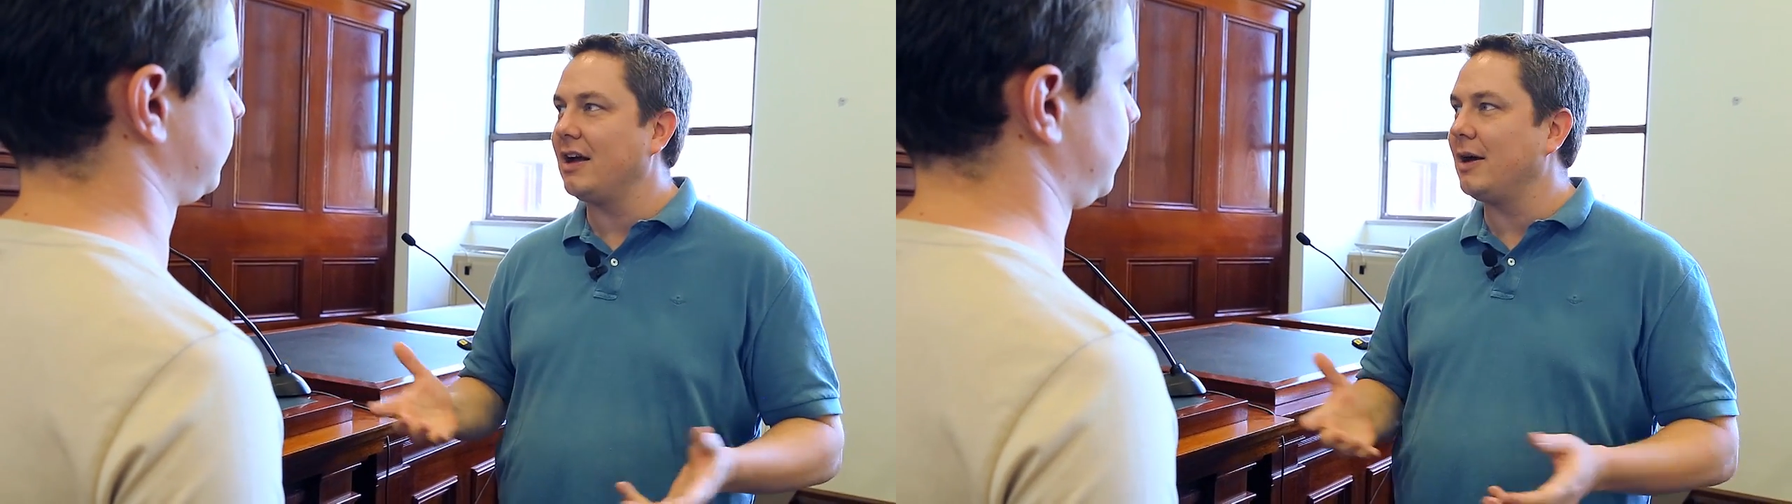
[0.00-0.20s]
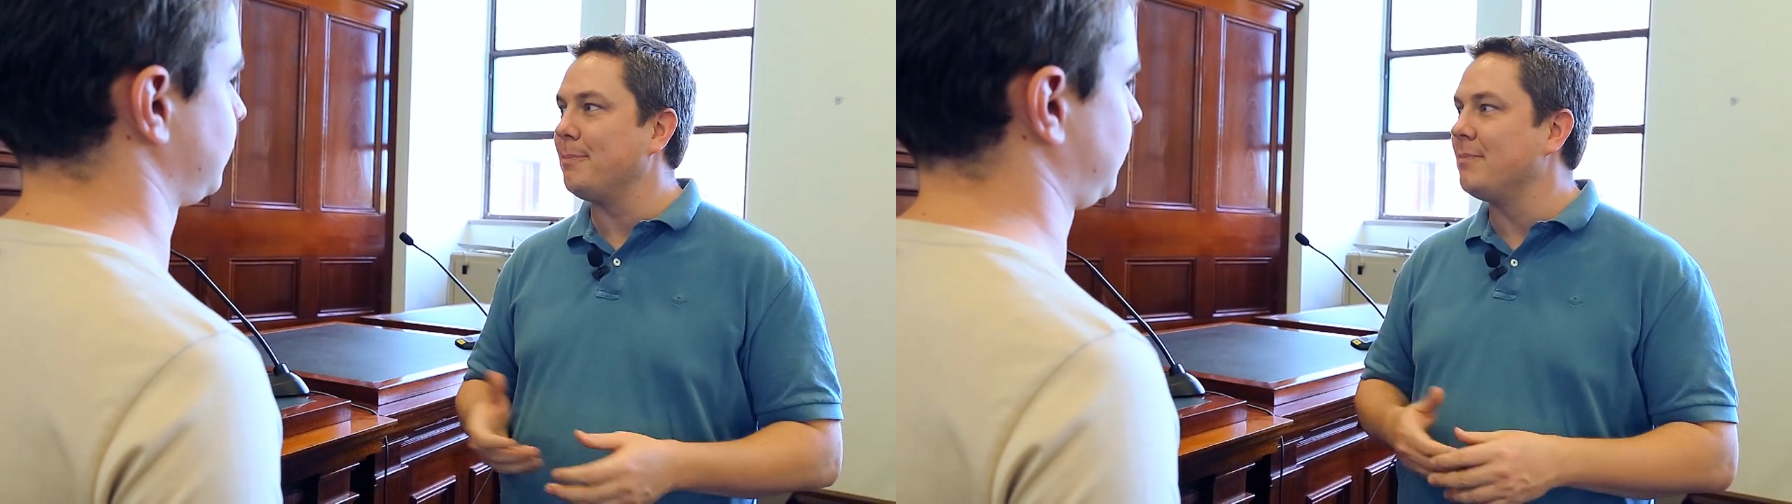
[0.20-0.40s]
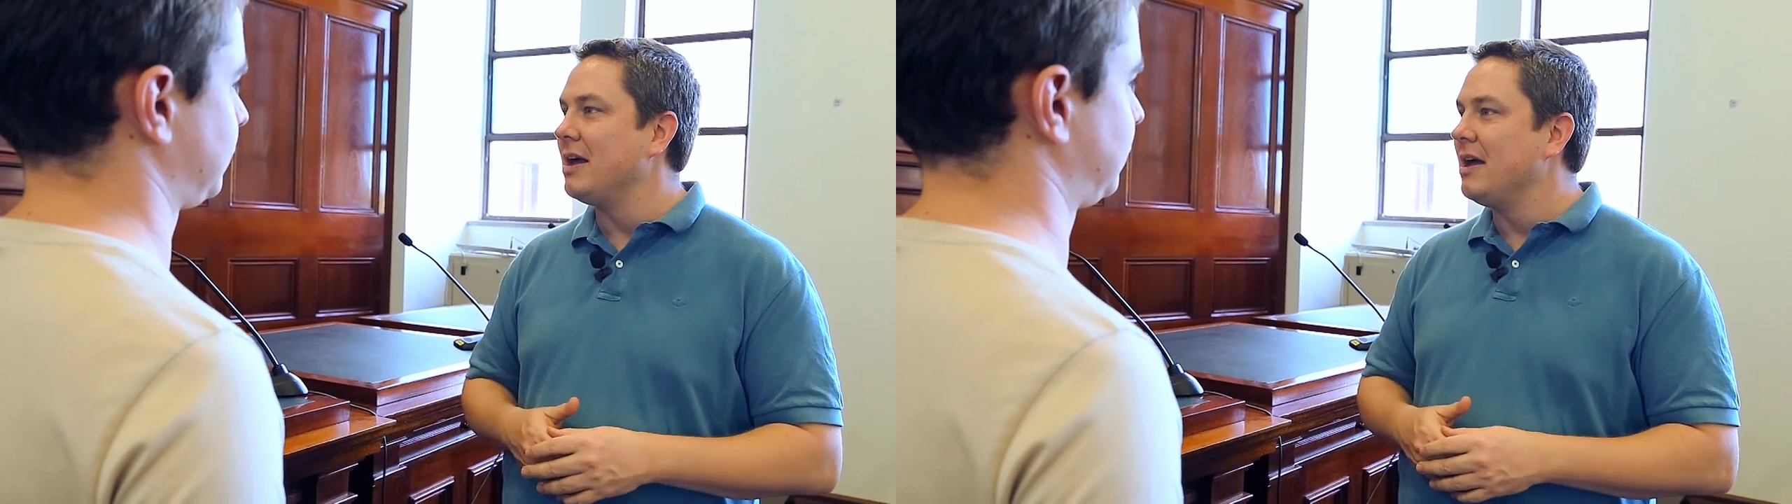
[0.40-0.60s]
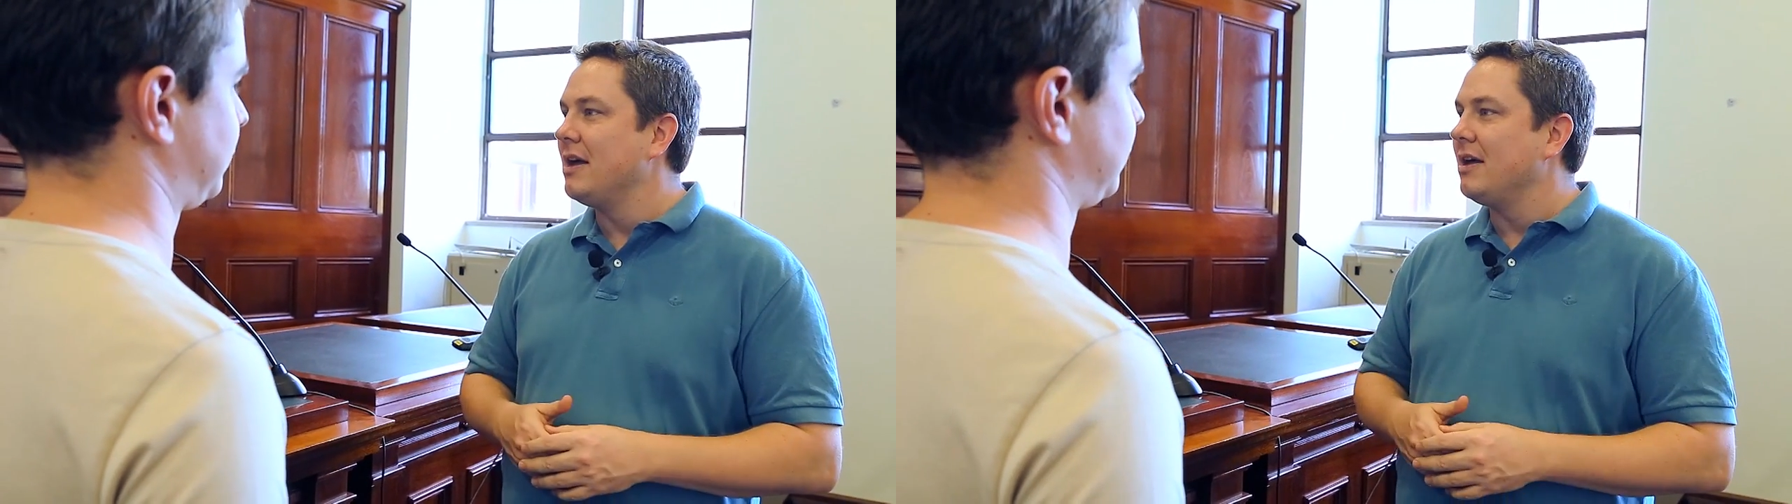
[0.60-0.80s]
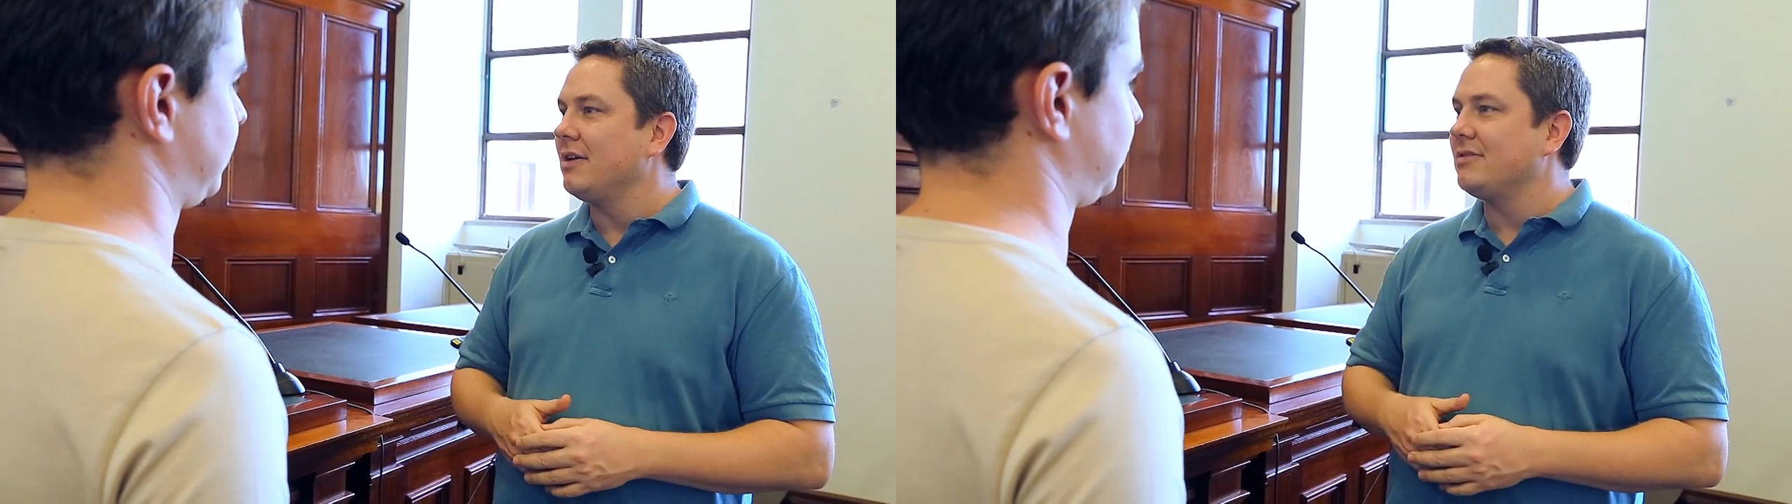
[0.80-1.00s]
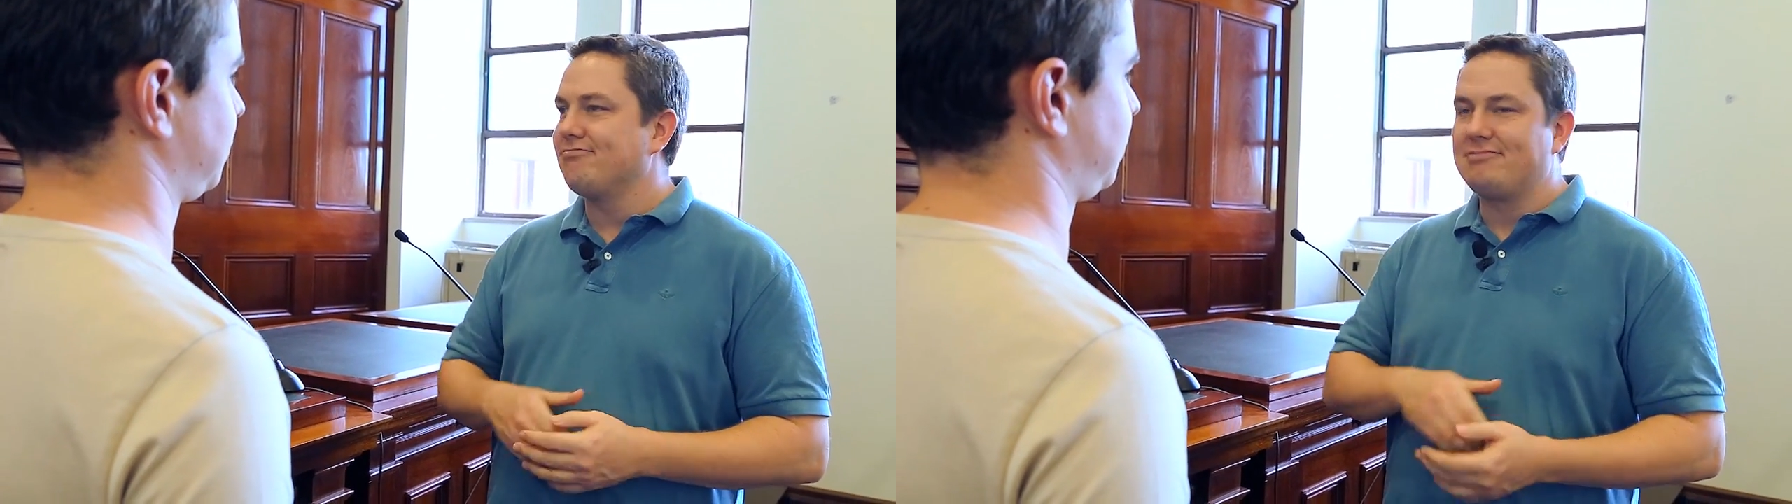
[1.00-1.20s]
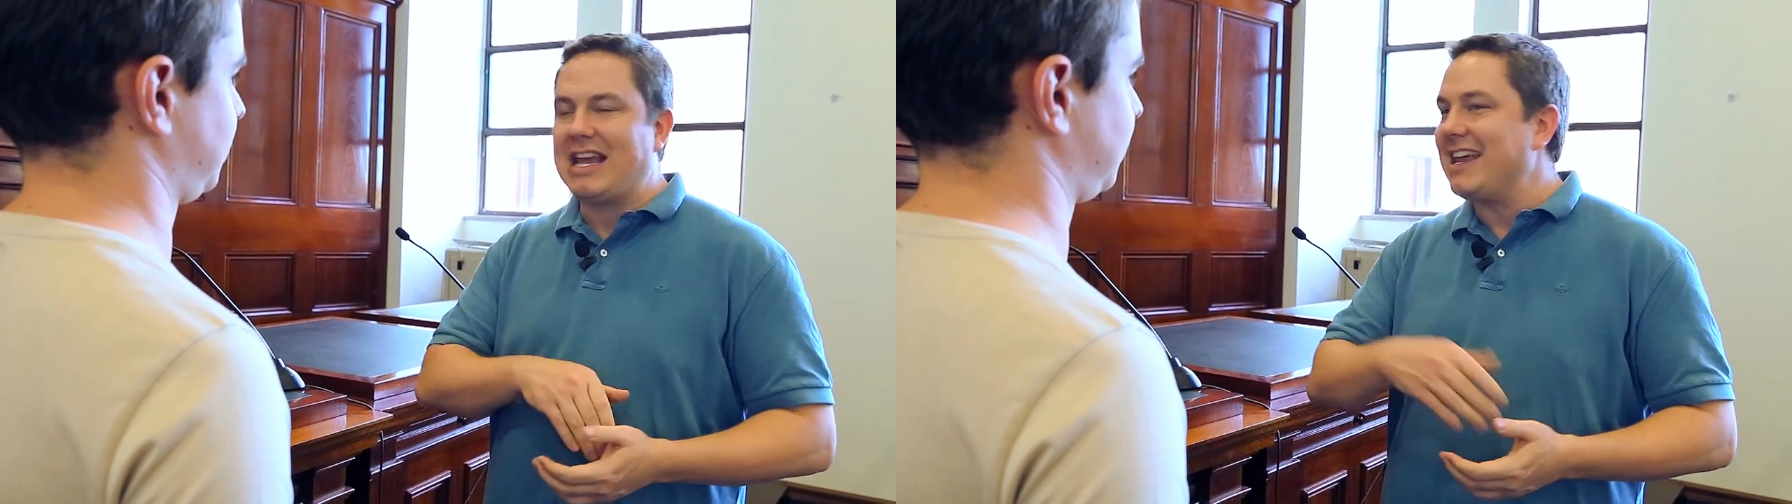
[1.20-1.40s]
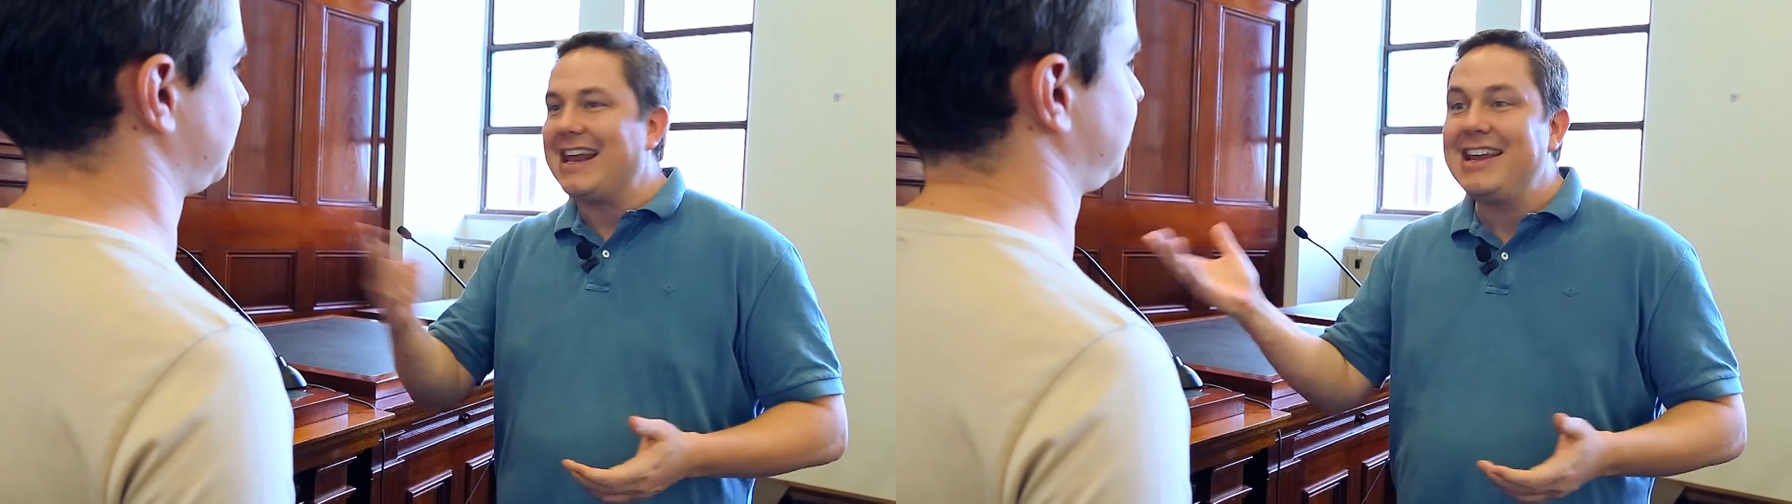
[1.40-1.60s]
Um,
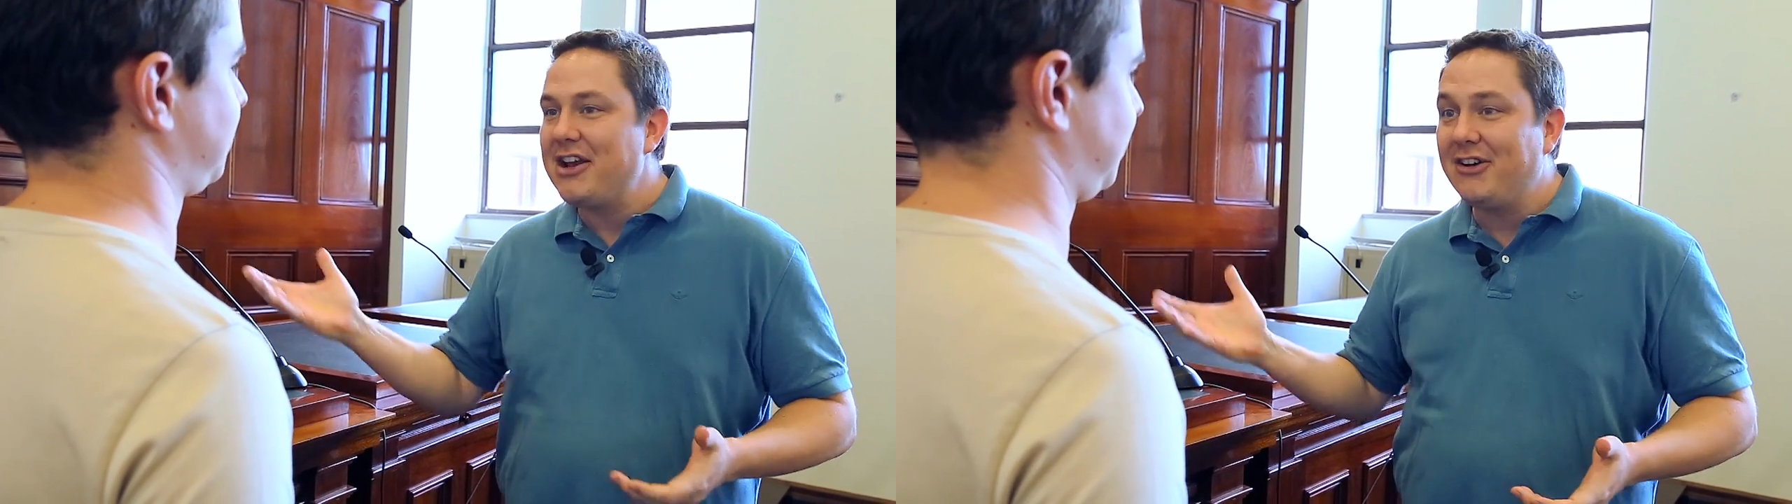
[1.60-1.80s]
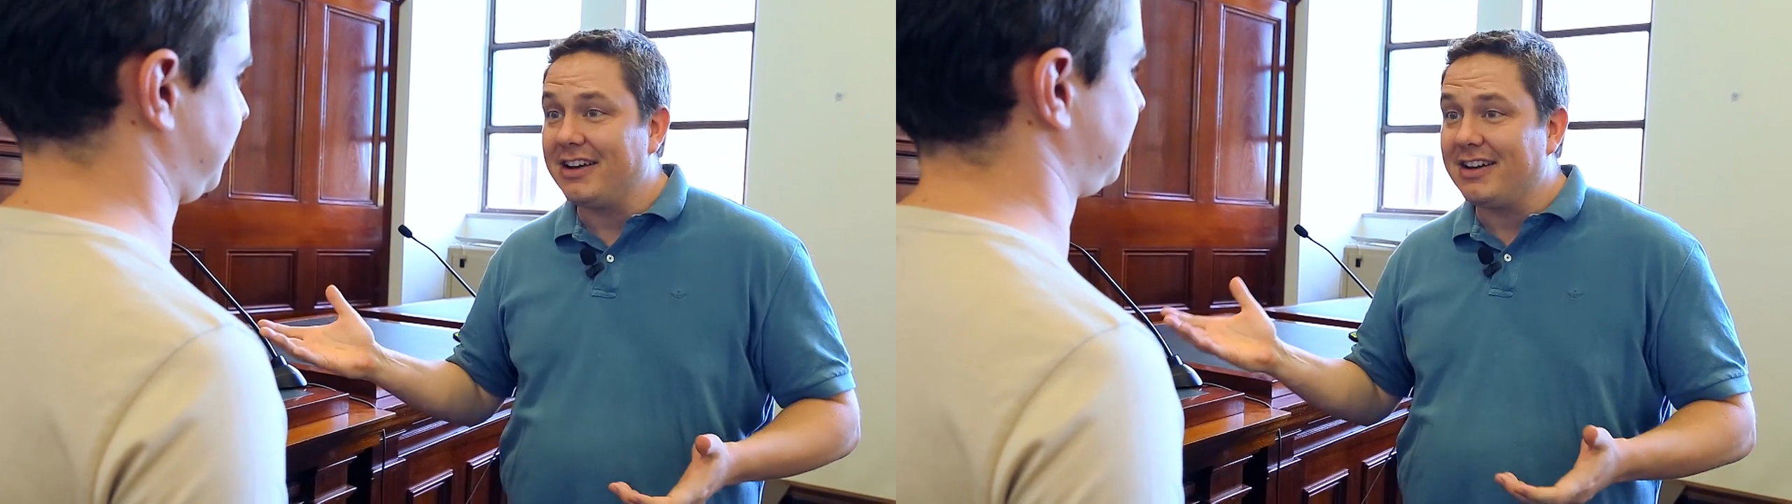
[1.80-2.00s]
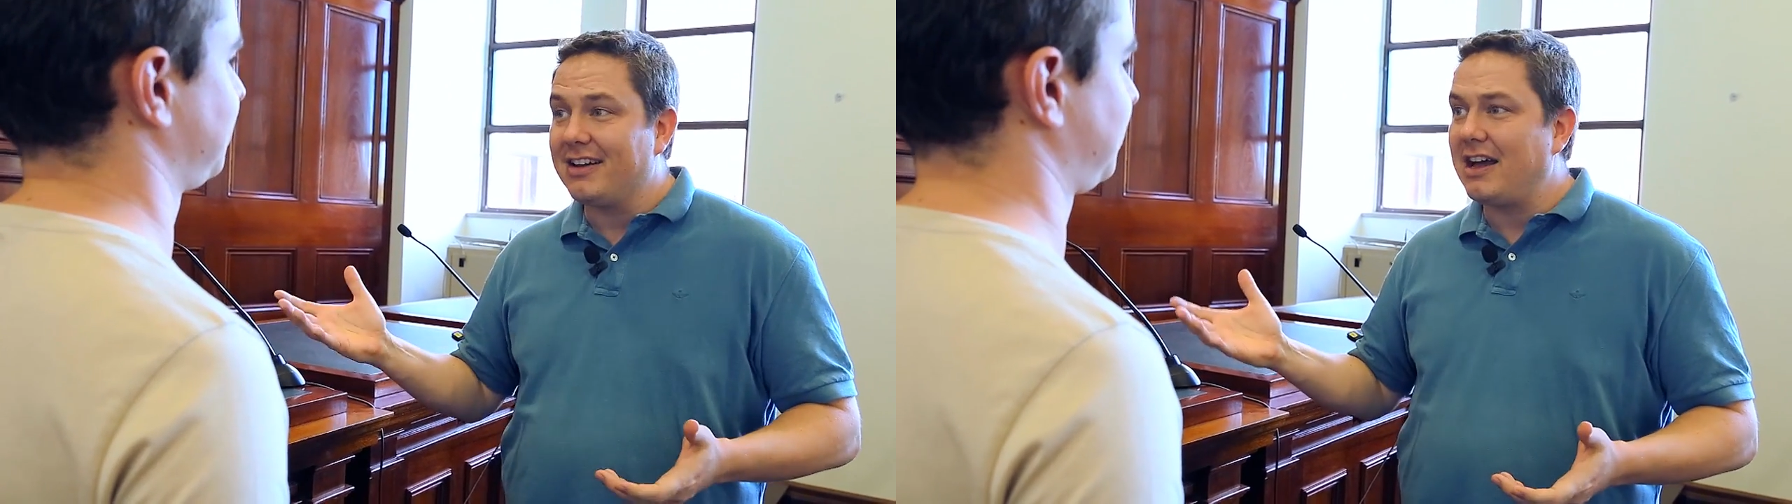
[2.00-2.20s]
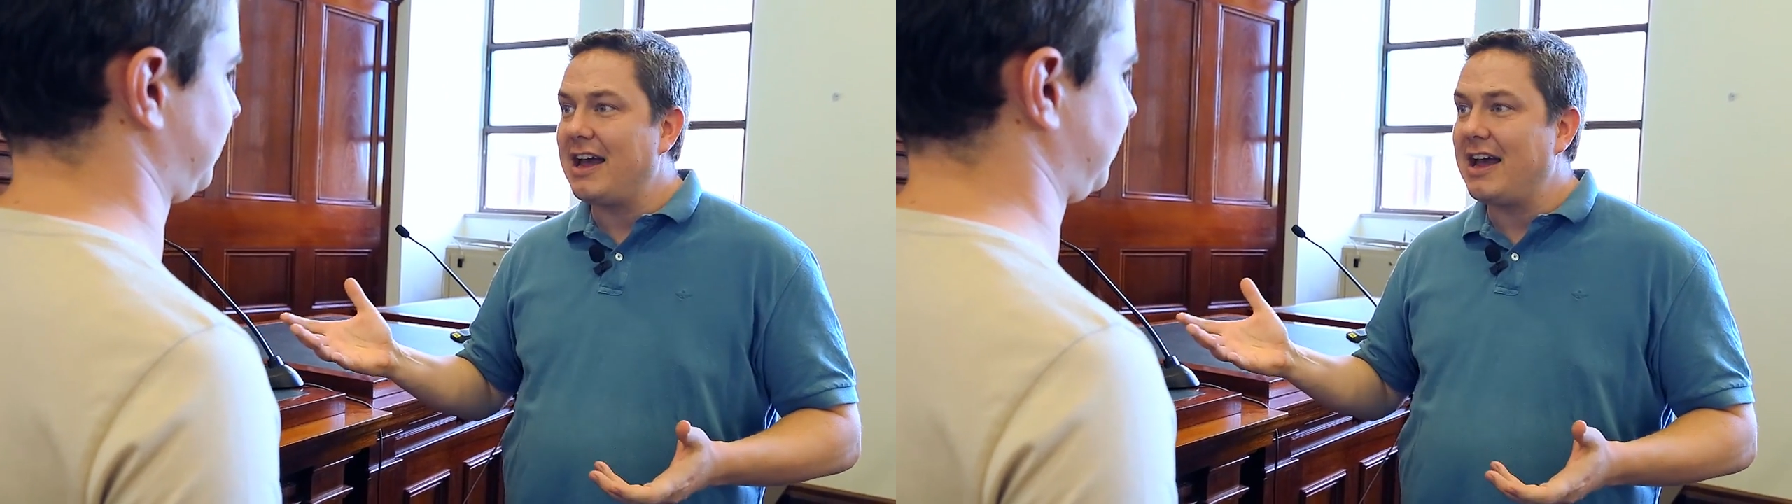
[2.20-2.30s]
take any area.